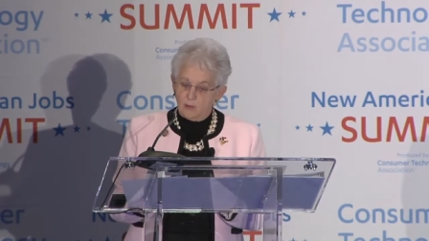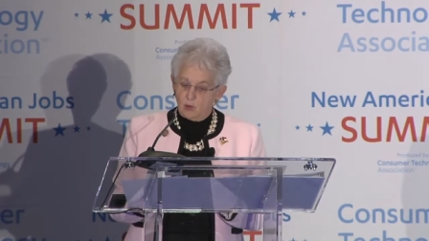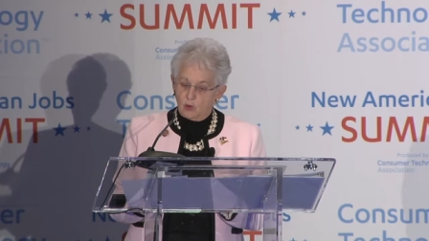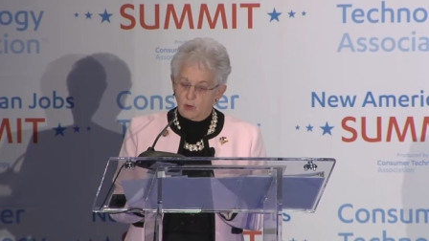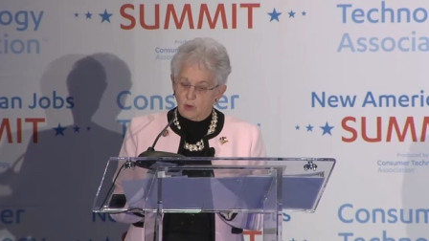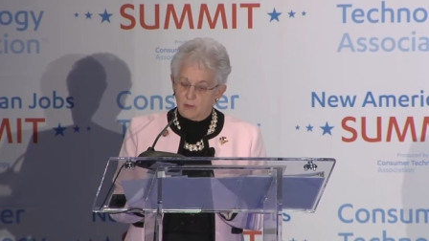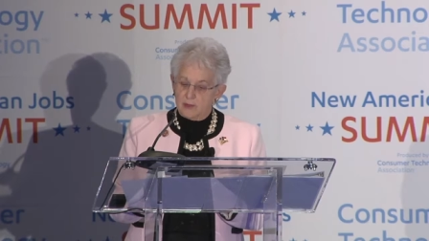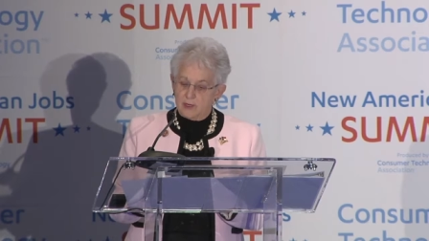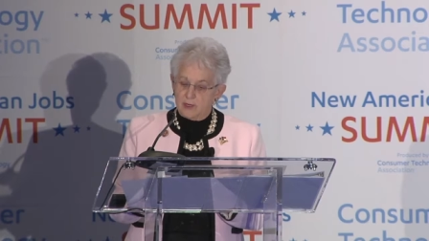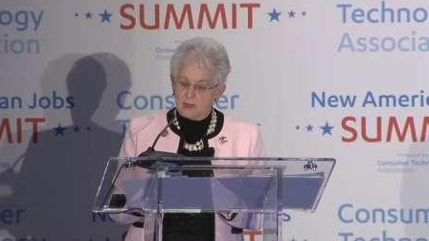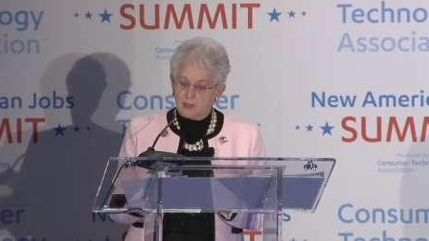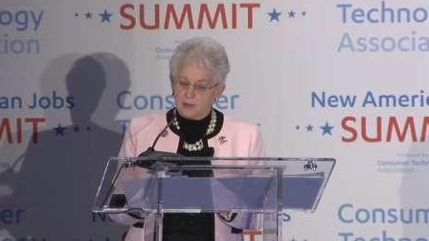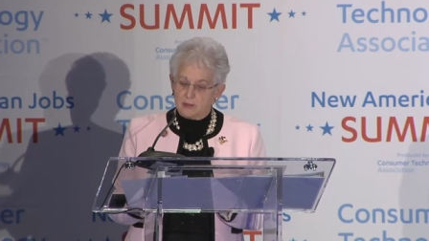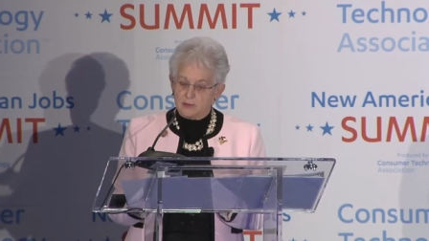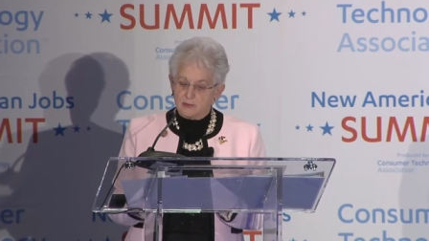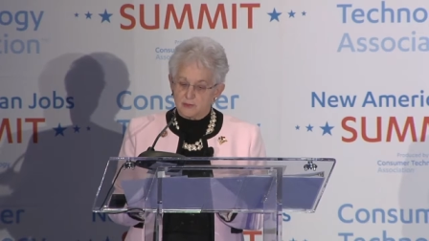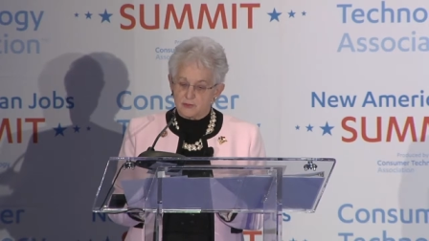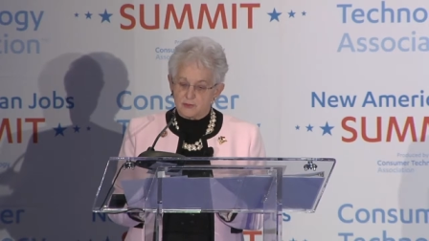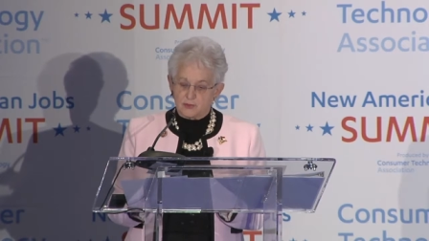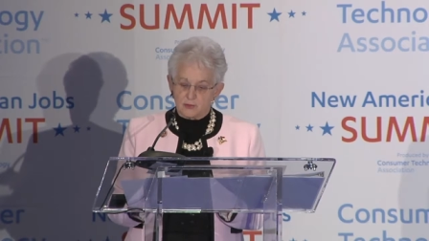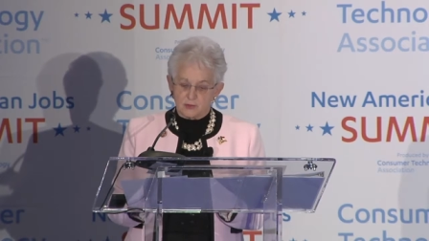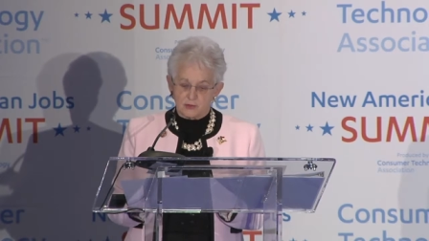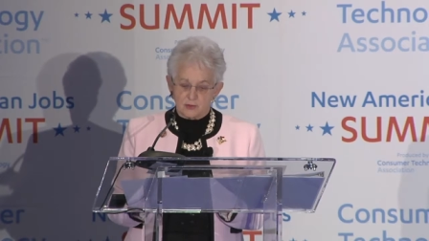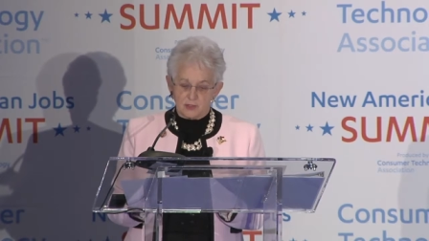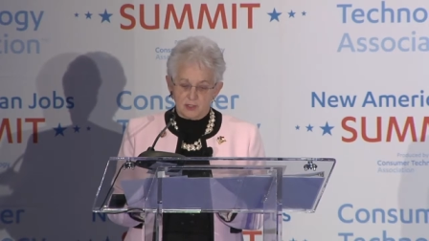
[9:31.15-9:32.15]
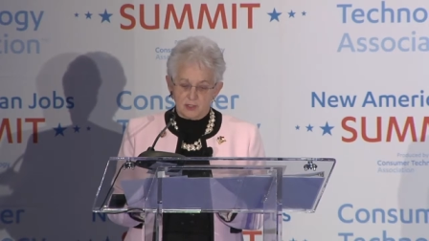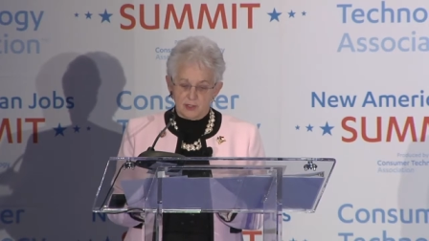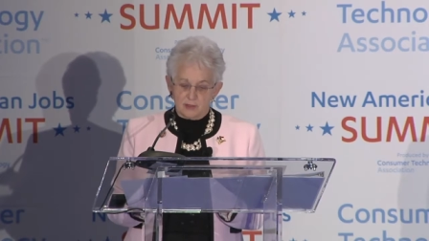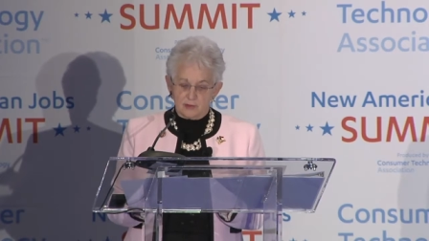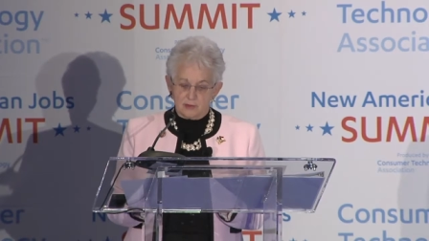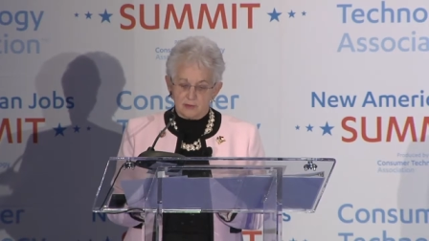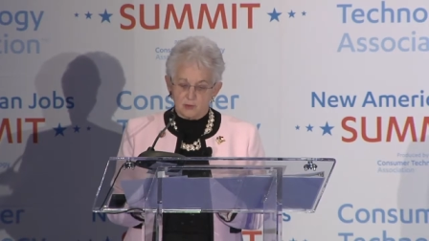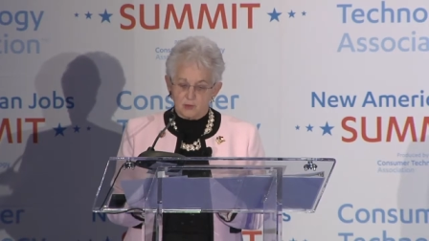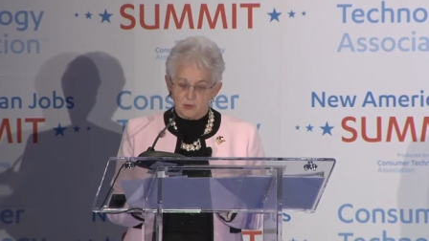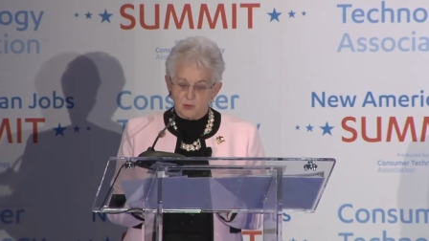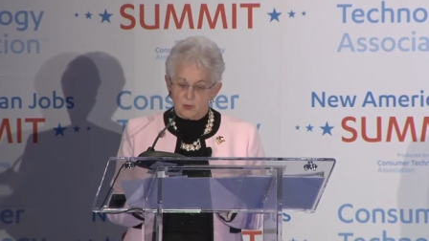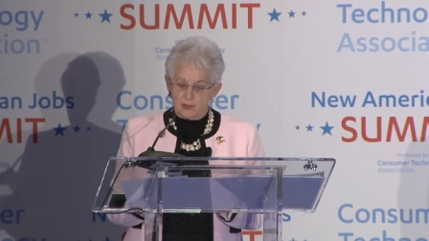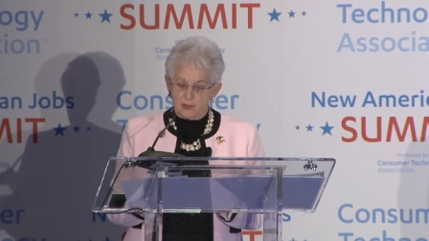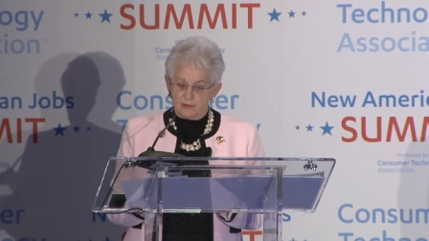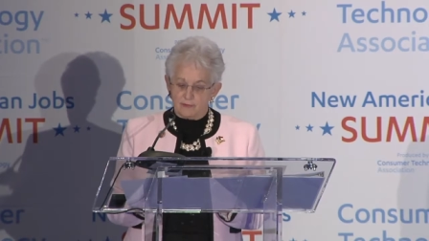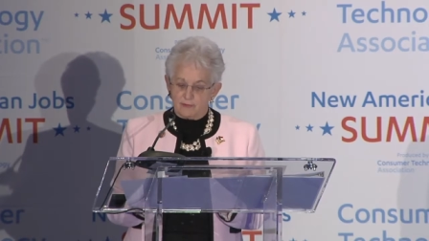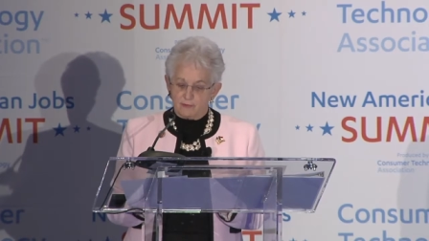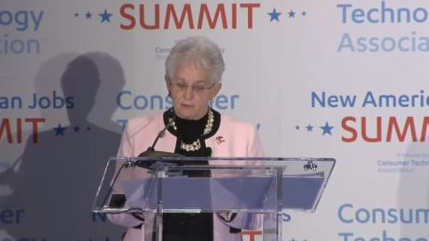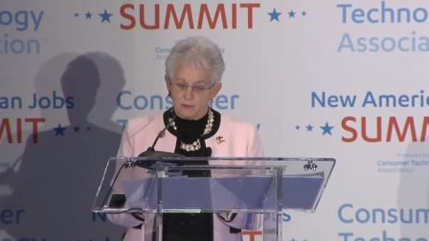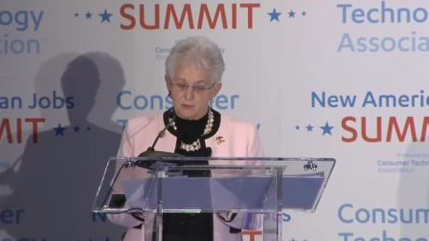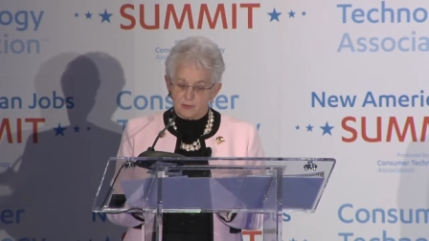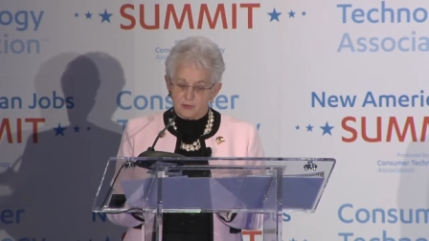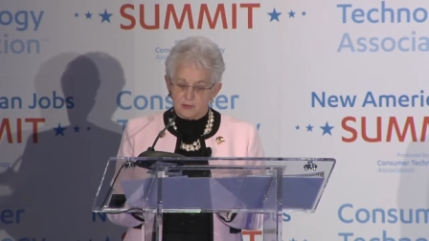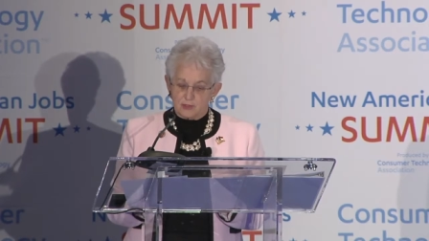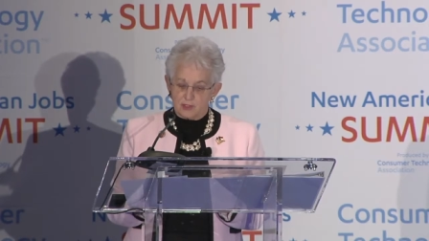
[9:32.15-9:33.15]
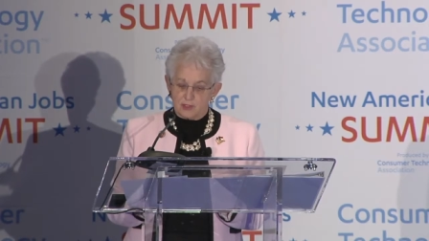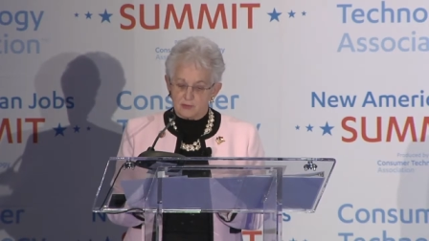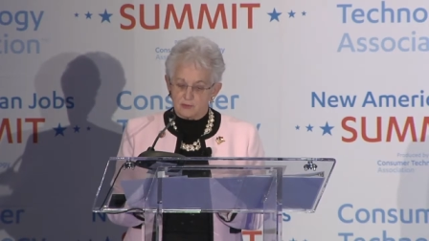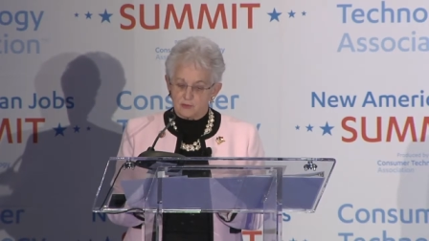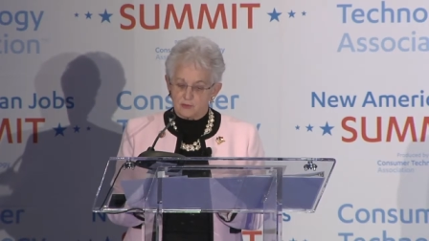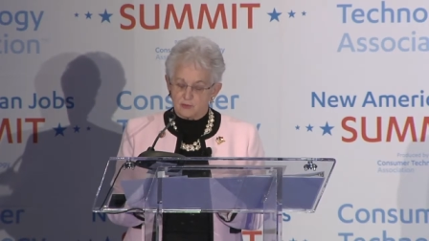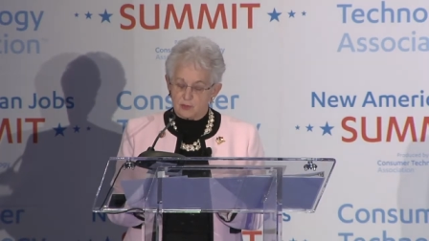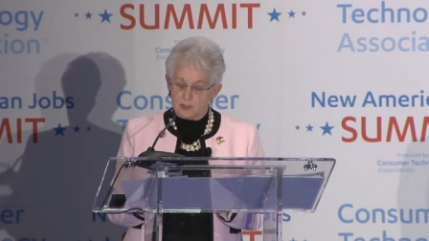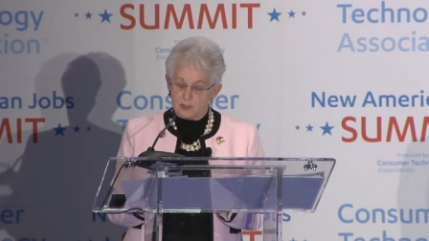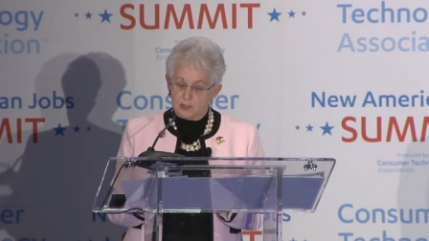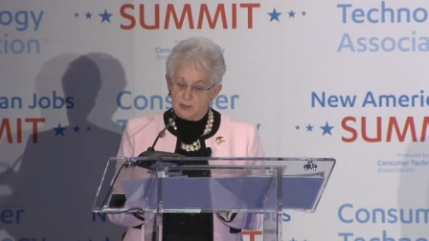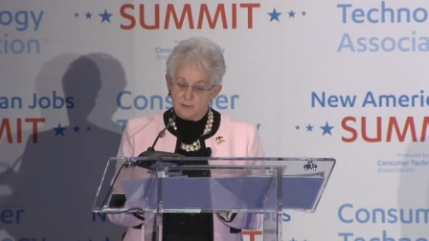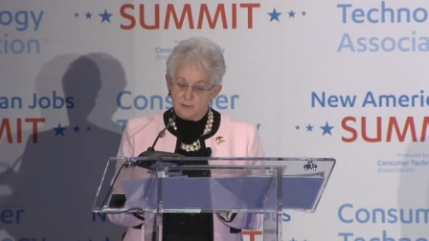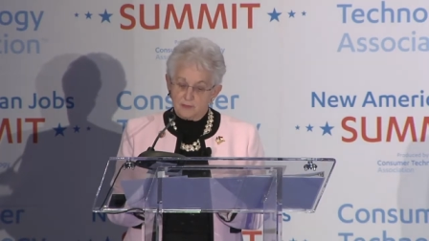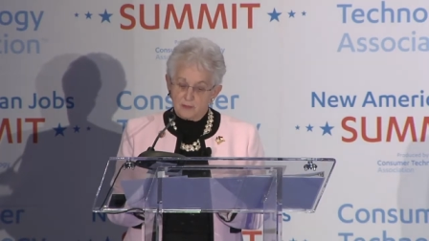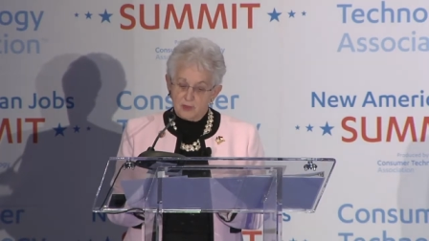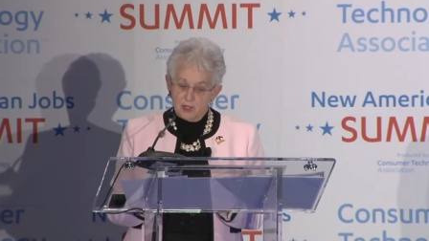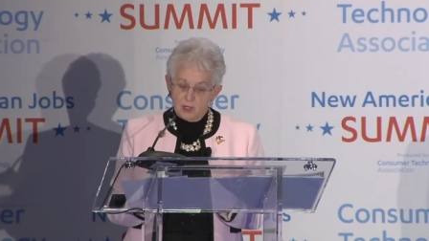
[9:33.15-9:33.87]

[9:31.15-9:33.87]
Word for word: more Americans succeed in the 21st century